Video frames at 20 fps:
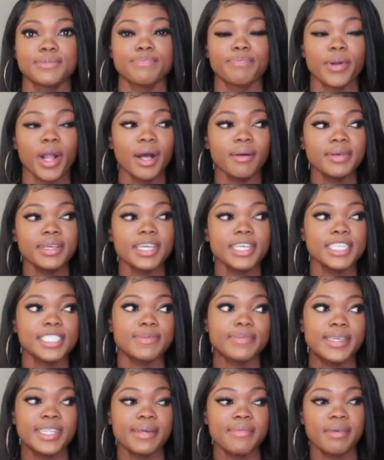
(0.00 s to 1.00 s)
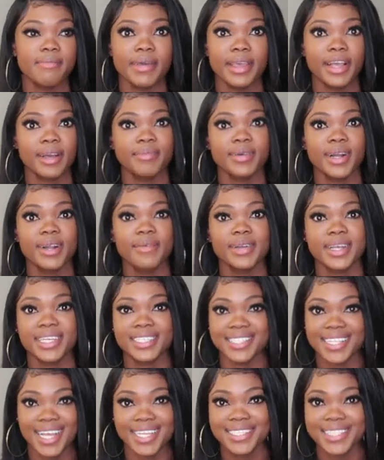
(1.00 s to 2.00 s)
probably gonna speed up the makeup part
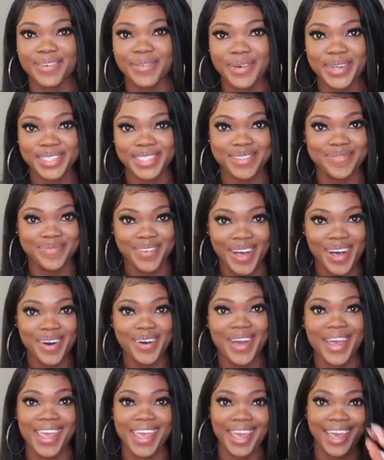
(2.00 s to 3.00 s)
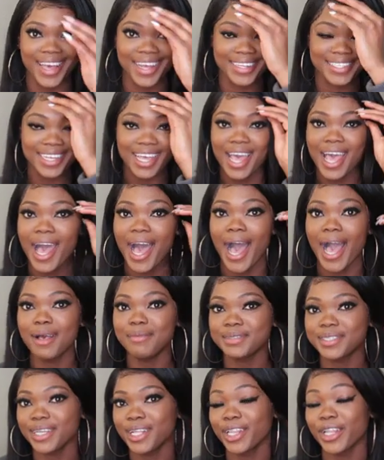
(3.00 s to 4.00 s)
because that's not what it's about, and
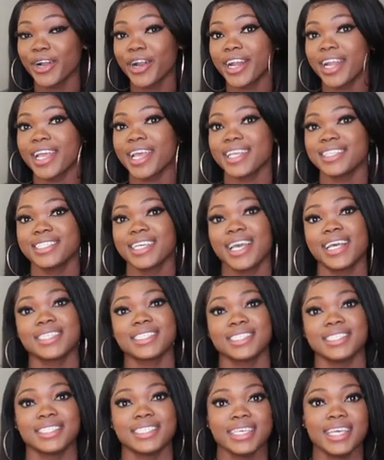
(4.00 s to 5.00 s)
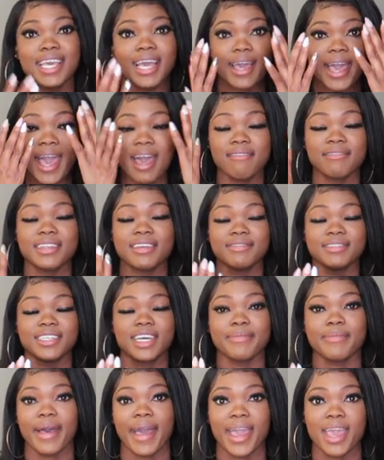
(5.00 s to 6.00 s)
I'm still learning. As you guys can see, I haven't even
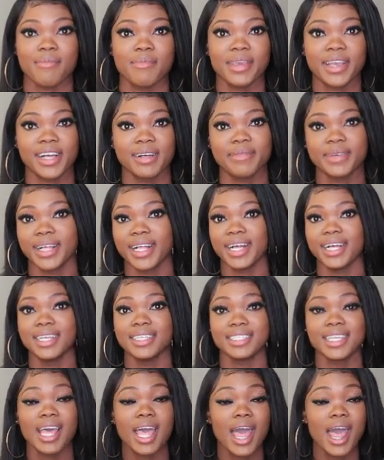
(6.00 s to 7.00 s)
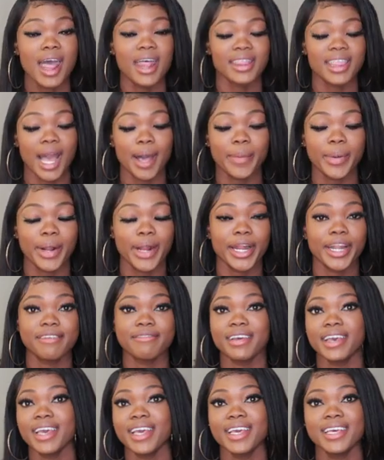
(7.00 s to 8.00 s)
done my eye makeup because that part of
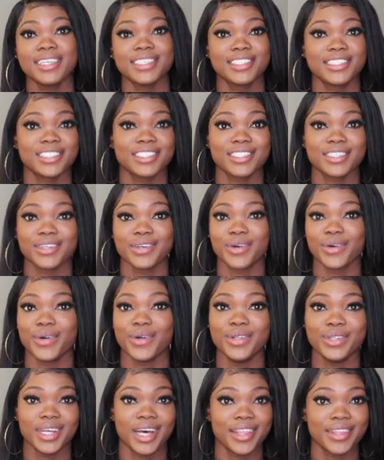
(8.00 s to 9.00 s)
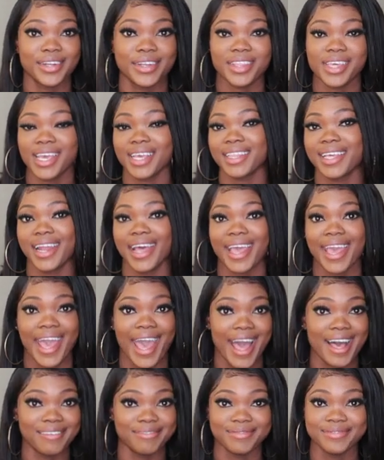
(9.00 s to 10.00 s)
it is just a whole nother thing that I
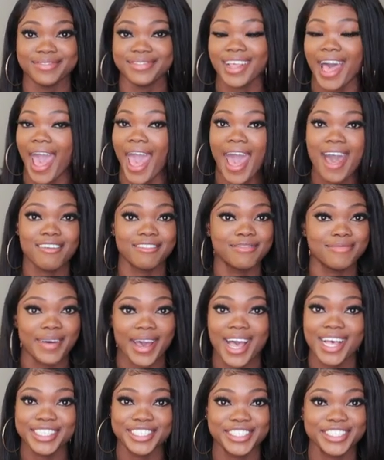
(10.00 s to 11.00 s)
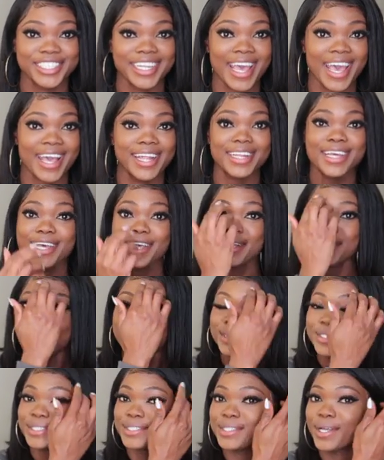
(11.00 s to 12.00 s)
haven't mastered yet.
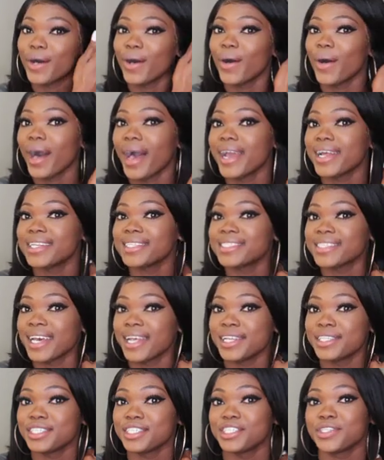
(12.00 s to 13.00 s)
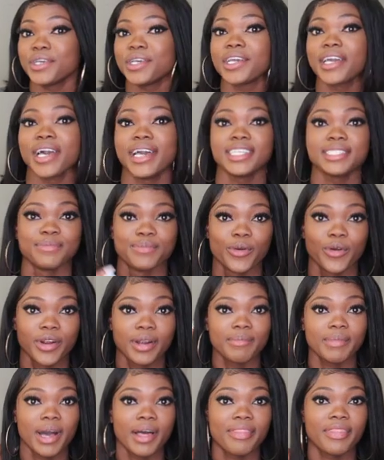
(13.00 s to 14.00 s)
So I decided to show you guys
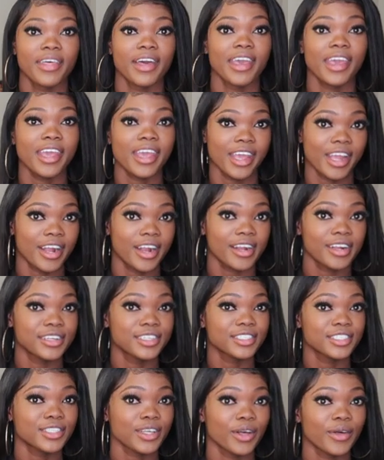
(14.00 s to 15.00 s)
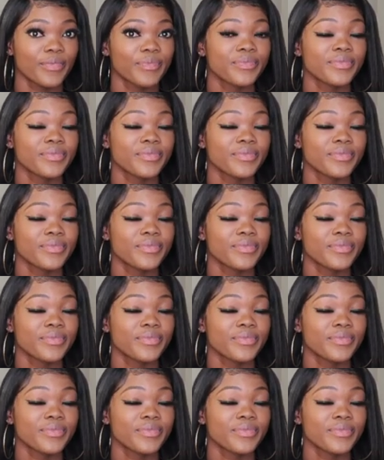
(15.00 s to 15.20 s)
more about the hair. So